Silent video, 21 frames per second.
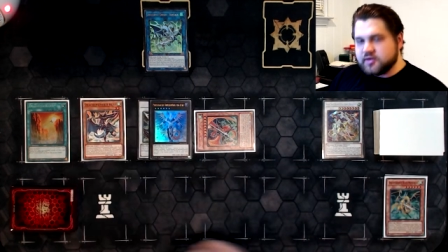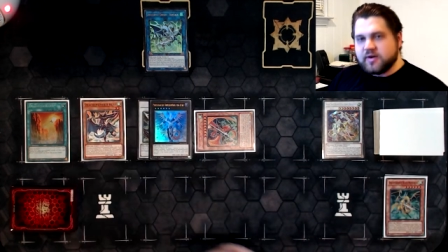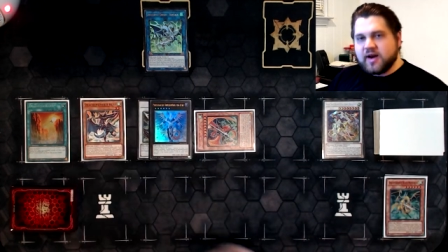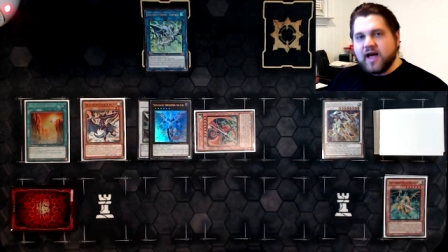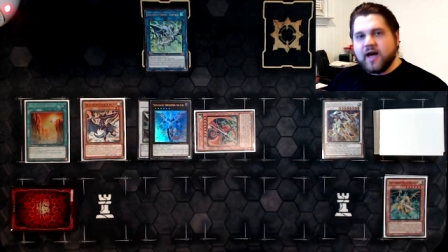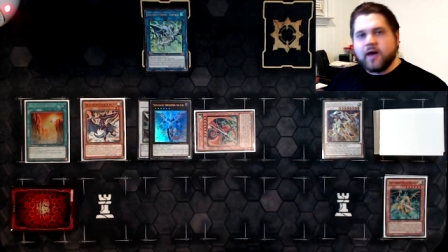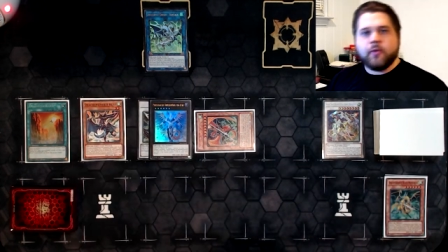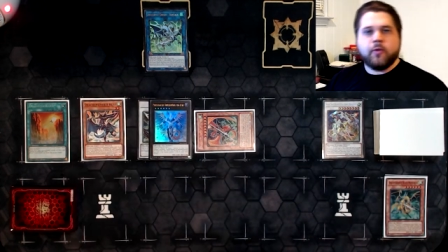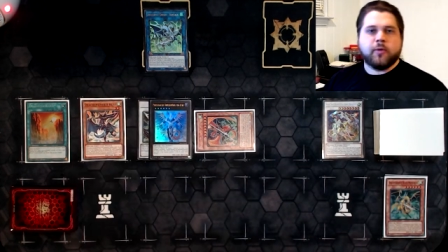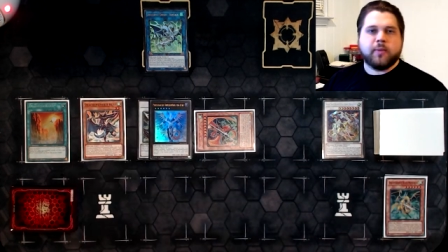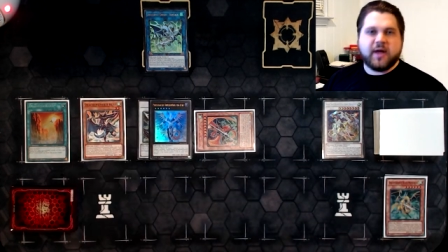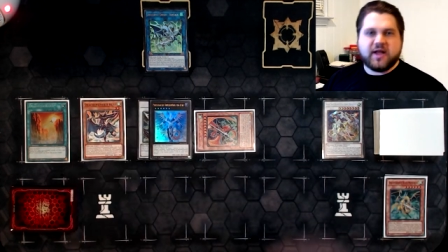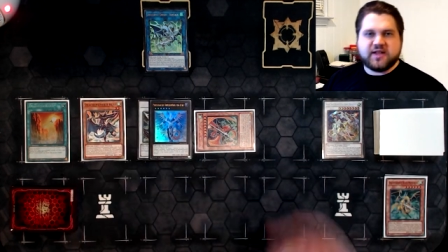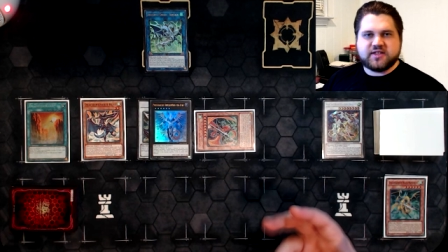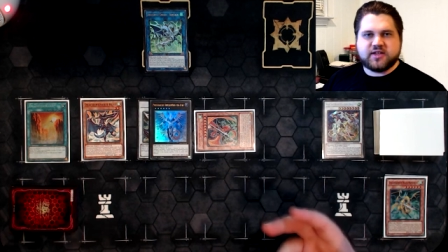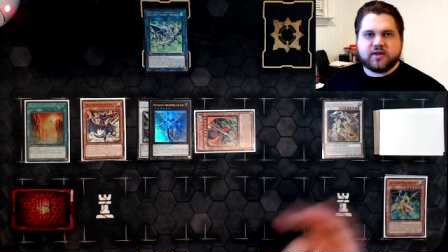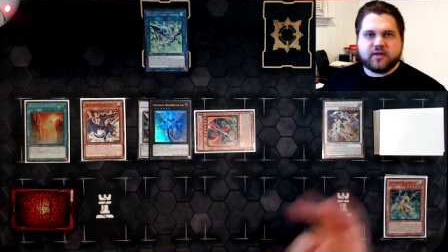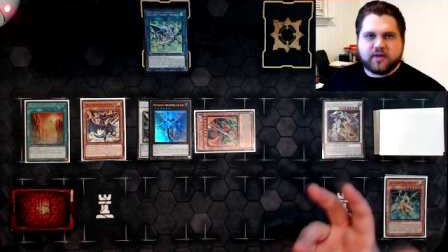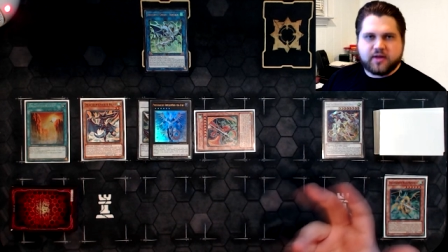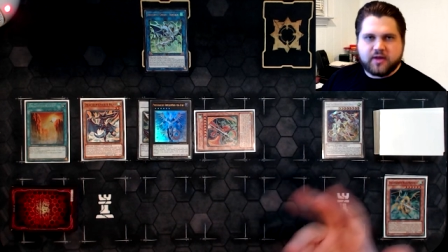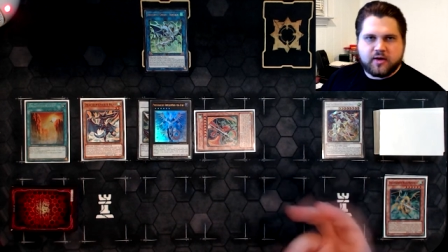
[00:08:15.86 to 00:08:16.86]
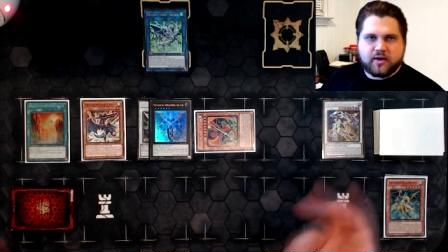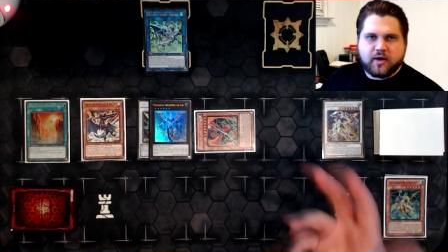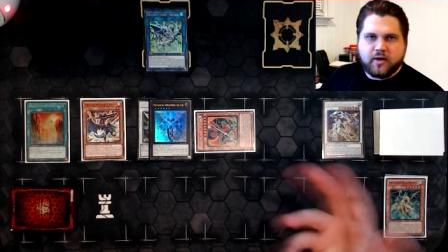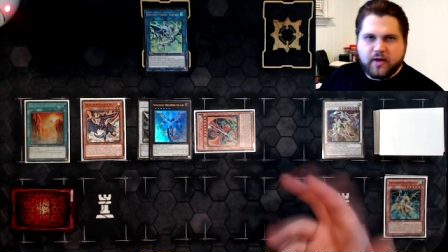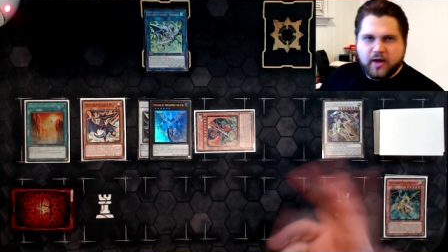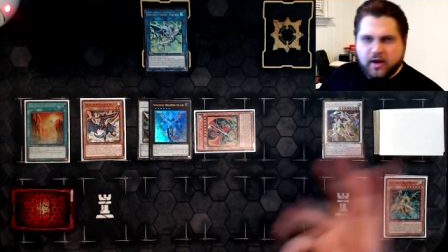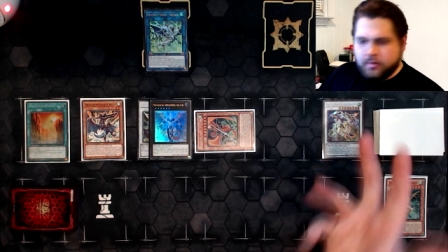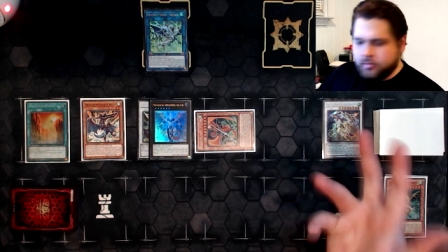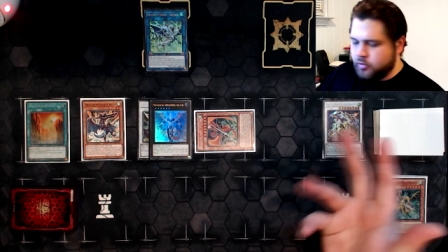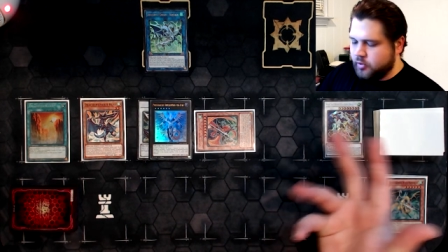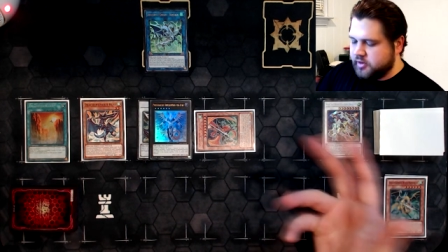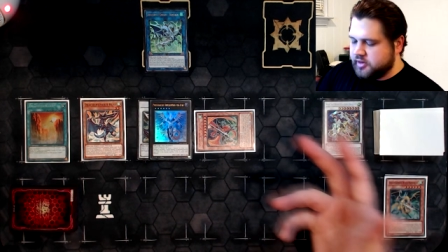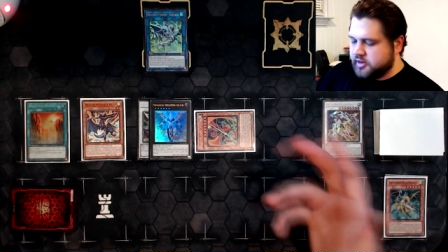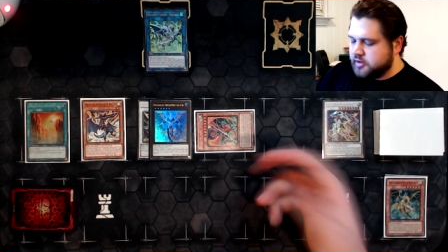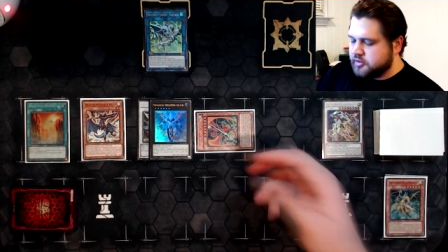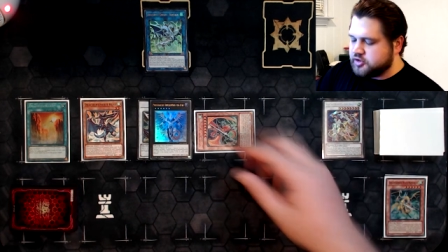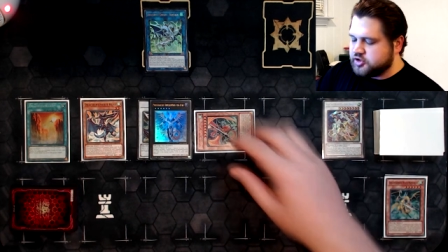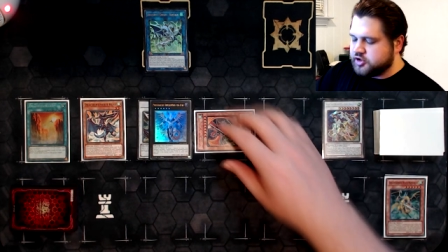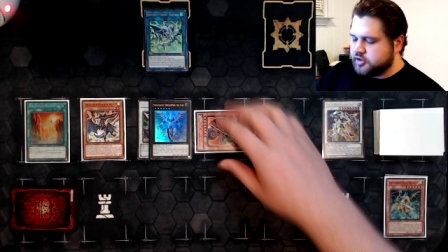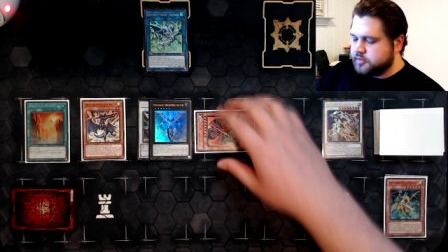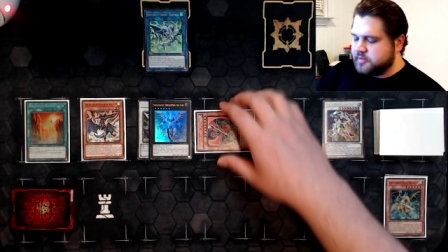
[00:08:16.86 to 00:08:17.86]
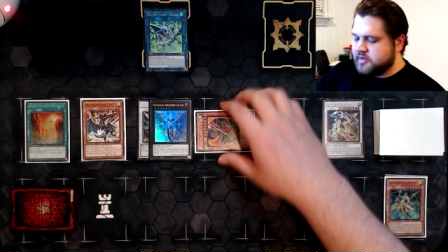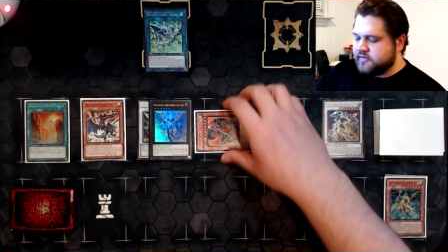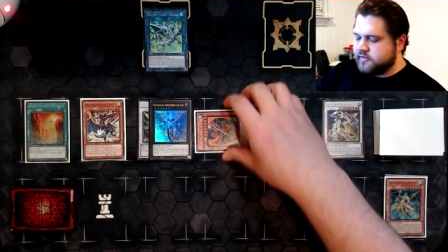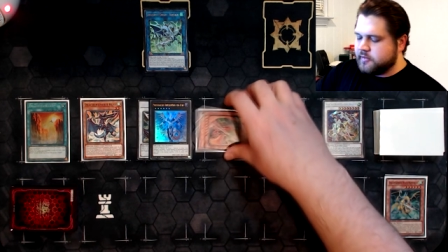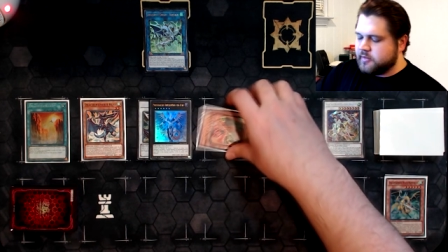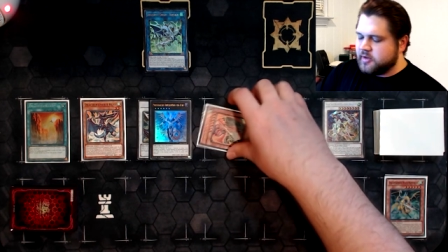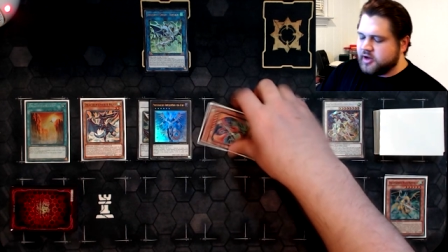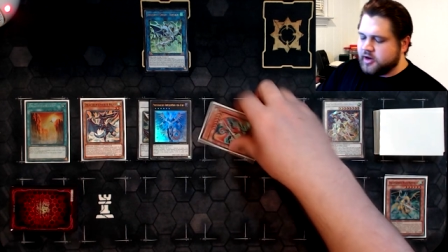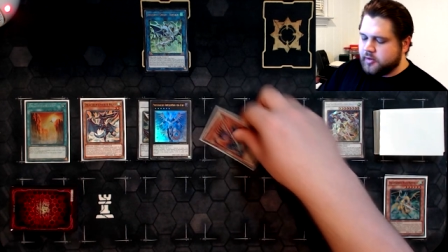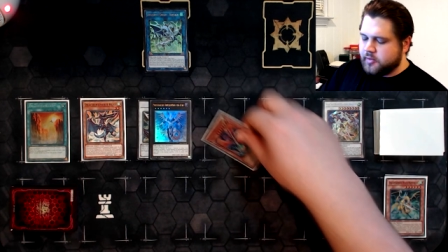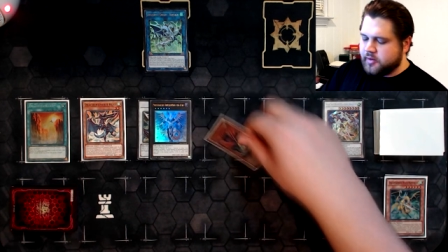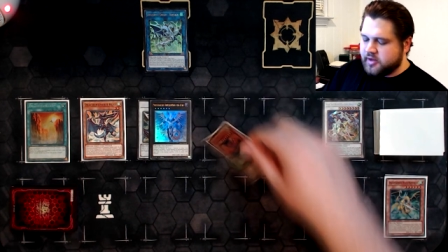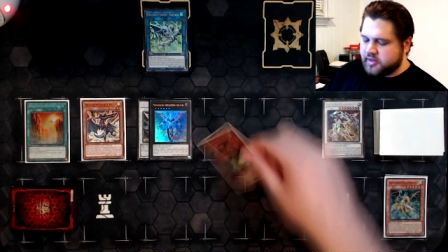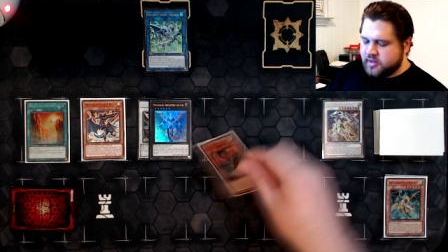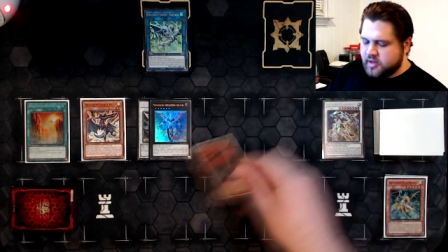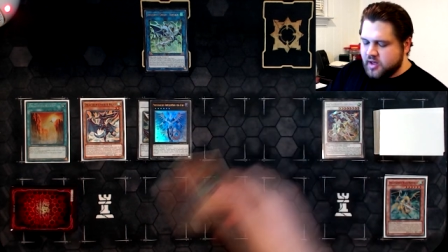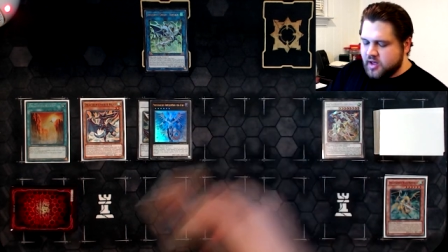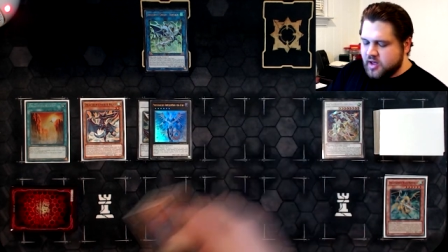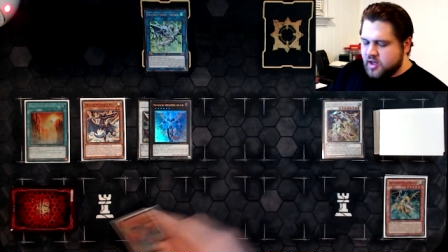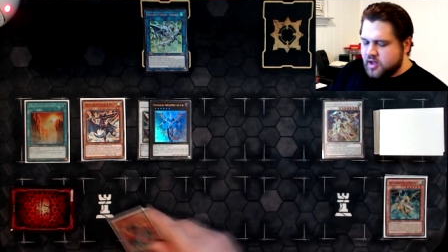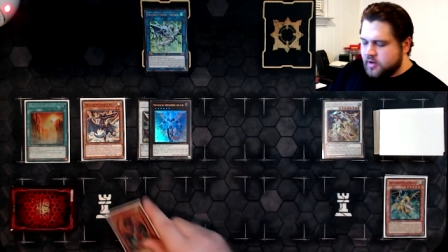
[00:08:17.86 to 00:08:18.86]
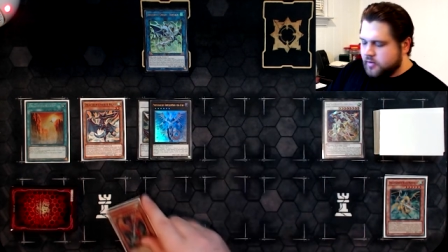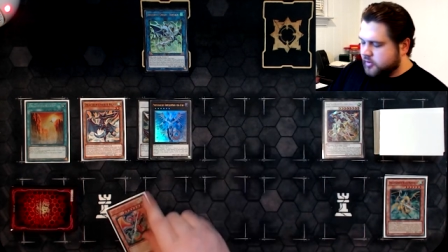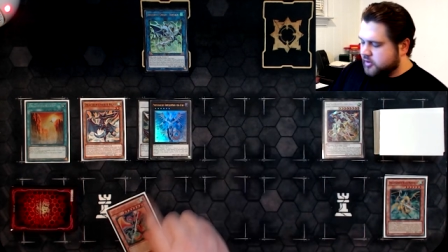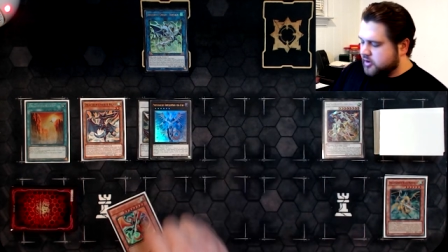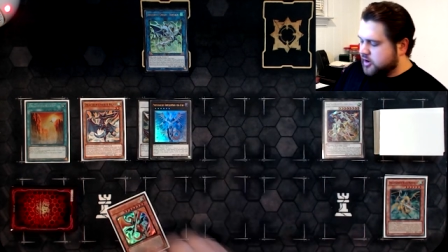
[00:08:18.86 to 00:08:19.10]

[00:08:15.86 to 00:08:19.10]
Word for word: and so now we're basically, you know, at a point that you should be familiar with.